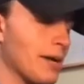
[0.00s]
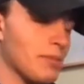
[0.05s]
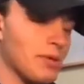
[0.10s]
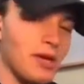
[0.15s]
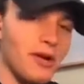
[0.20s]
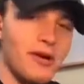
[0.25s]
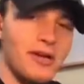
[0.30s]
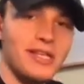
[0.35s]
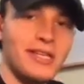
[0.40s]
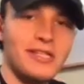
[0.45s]
I'm
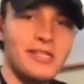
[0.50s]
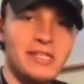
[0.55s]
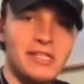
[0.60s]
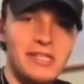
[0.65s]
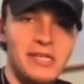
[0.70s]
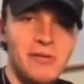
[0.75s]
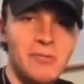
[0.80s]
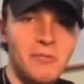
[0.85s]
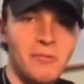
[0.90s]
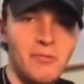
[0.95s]
curious as to
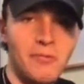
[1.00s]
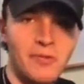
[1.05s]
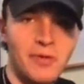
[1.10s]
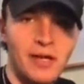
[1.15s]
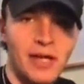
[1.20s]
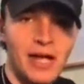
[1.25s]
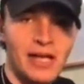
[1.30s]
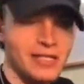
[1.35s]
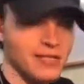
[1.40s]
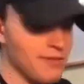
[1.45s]
see
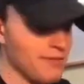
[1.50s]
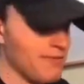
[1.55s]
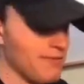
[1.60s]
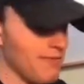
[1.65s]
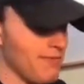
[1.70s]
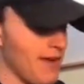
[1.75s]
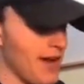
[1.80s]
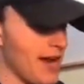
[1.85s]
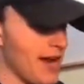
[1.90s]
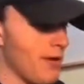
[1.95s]
as to
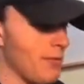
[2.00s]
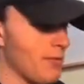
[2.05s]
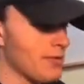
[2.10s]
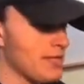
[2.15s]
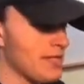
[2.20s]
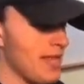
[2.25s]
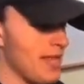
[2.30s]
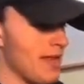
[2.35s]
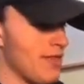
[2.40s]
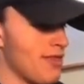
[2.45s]
find out
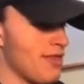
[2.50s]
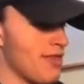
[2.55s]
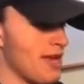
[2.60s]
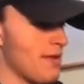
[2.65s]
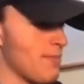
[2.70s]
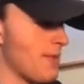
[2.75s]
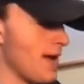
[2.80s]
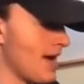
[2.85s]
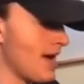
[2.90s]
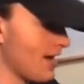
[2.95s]
what's in that
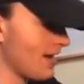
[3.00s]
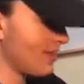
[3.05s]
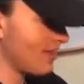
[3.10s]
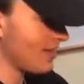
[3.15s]
thick pack. I